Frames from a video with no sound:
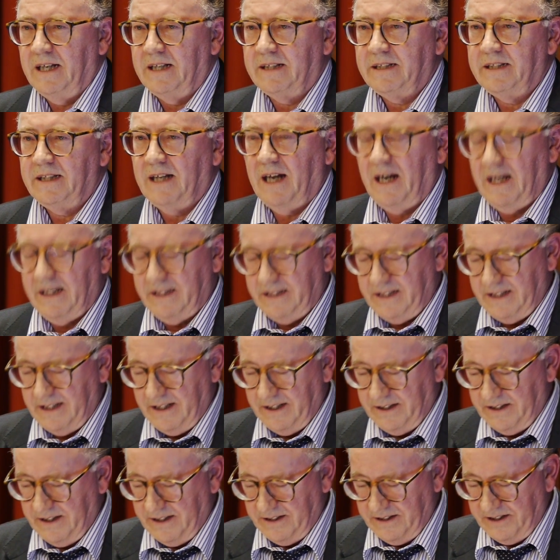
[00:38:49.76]
and the
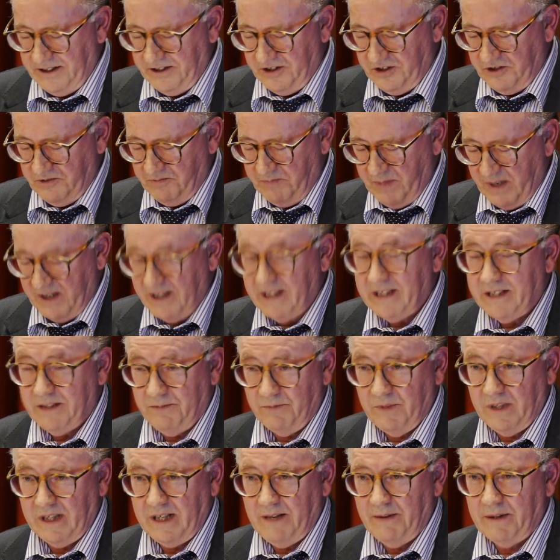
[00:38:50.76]
idea that the spirit,
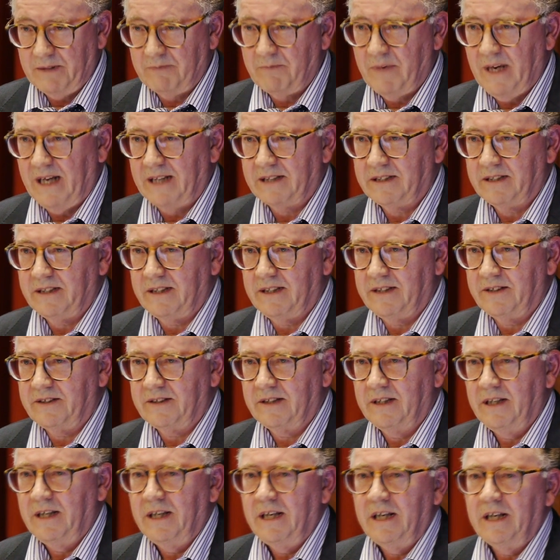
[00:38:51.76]
and we're coming back to
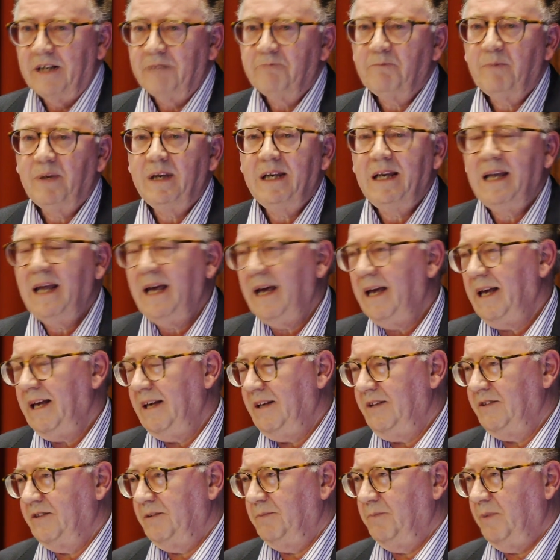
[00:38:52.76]
this,
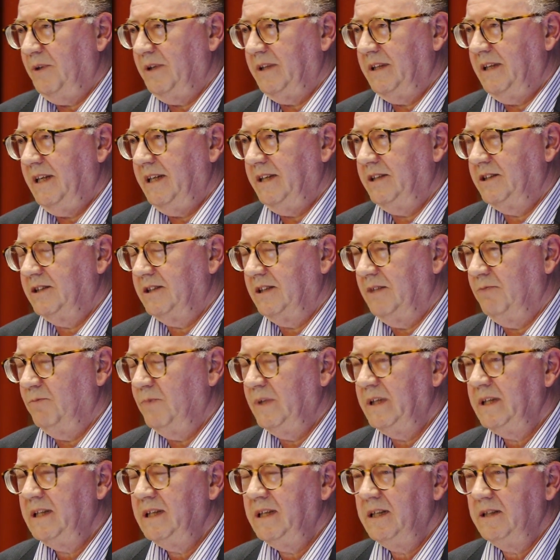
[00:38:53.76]
plays upon nature,
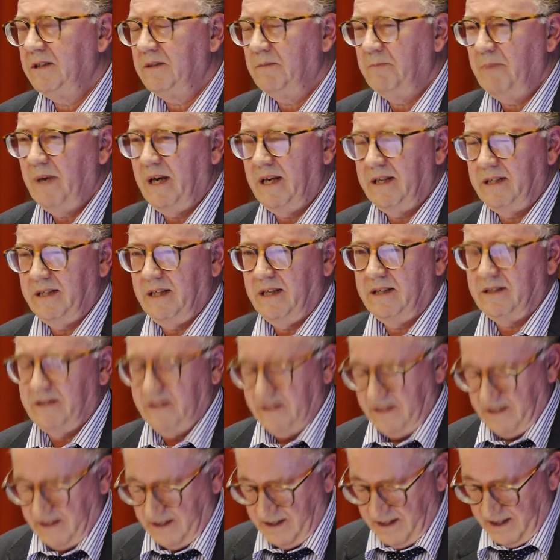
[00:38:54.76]
and we need to pay
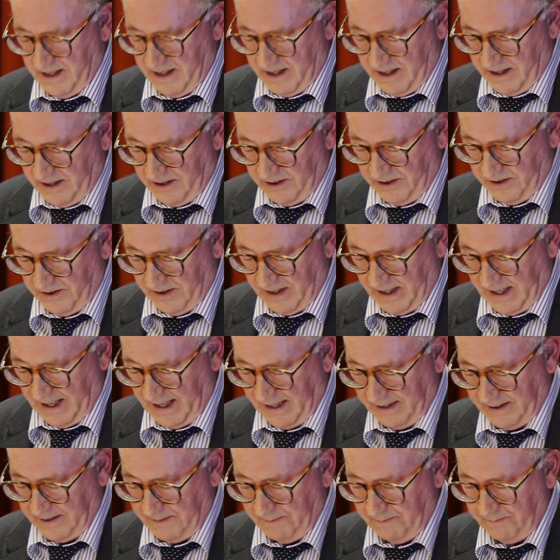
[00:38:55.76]
attention to
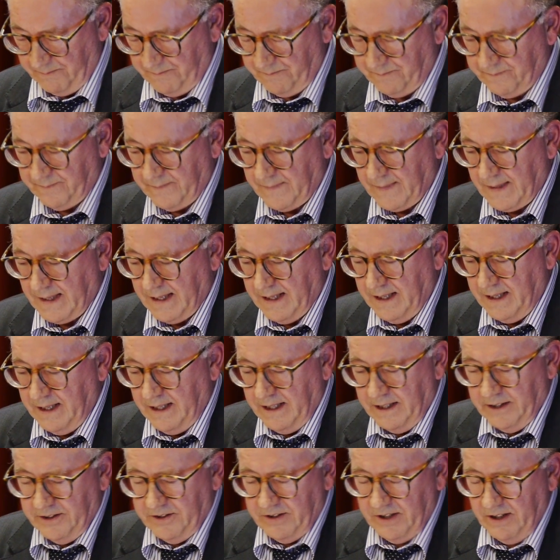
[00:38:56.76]
that.
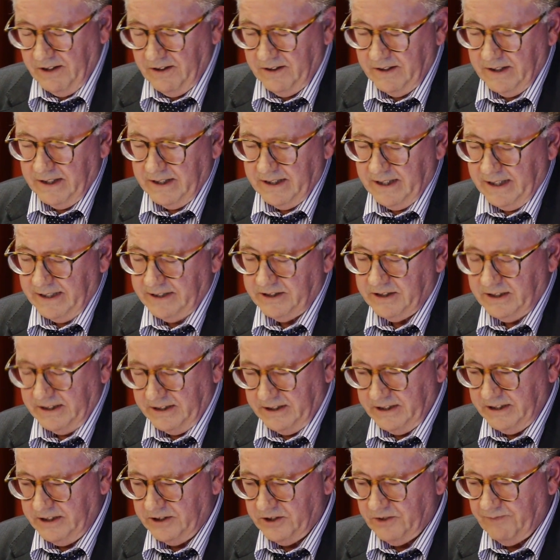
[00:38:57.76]
So that's
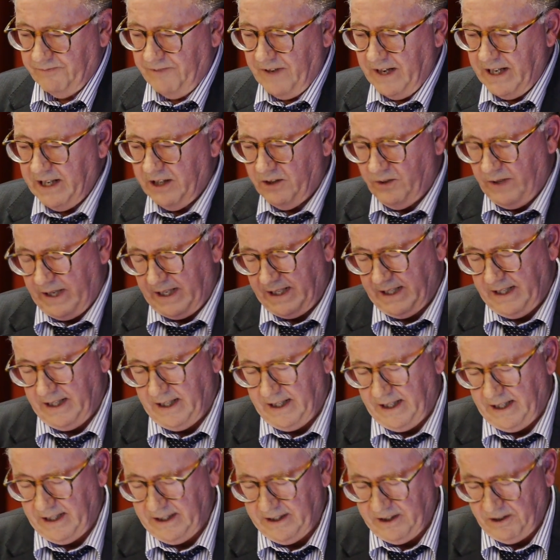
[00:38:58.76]
just very
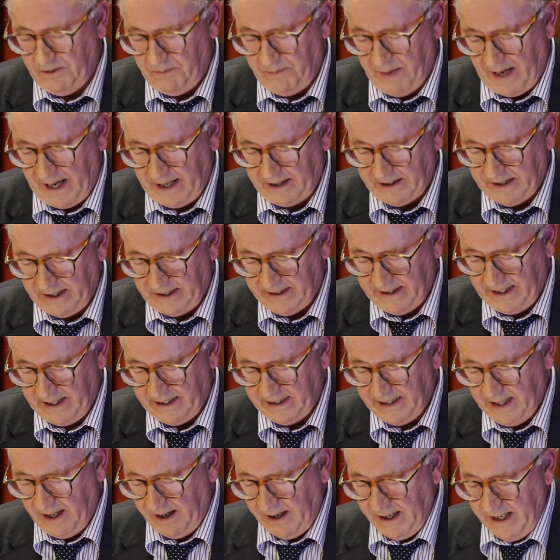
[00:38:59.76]
quickly a little background
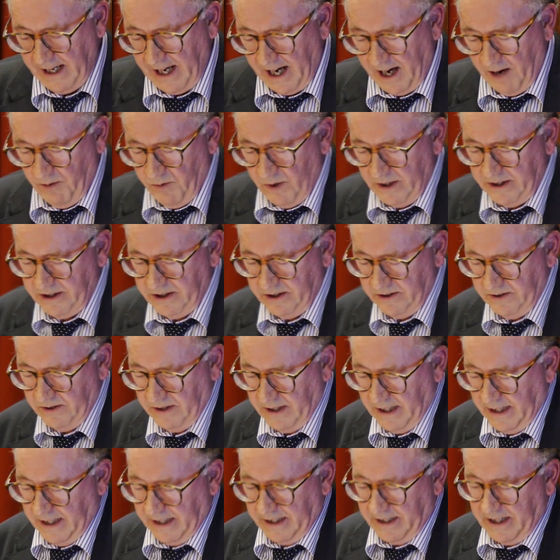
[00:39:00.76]
there. Now, I want
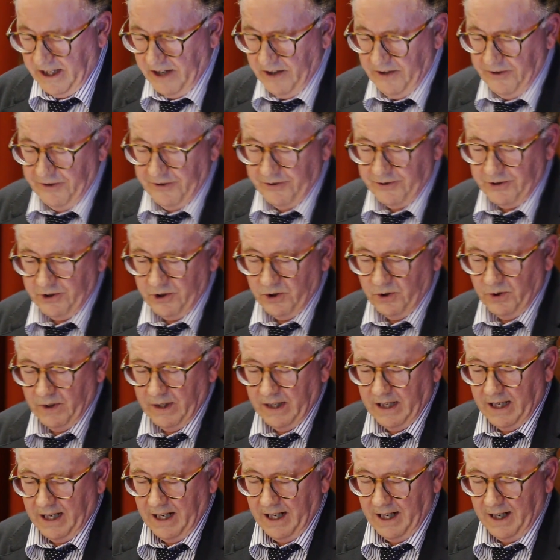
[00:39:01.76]
to go through
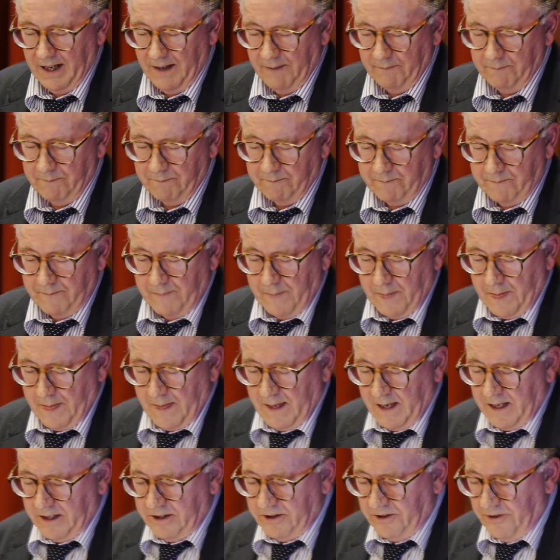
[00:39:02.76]

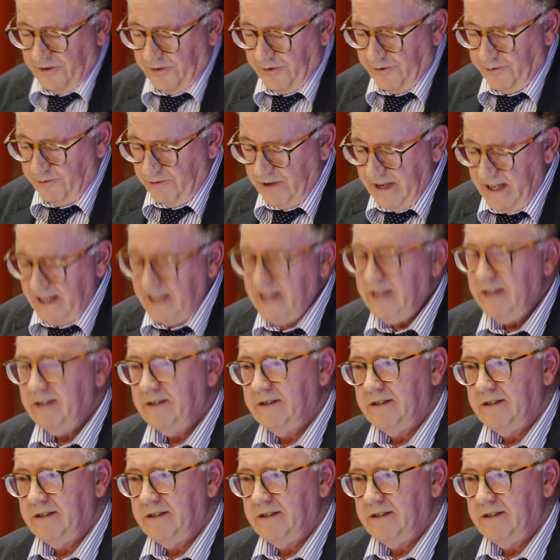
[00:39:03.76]
three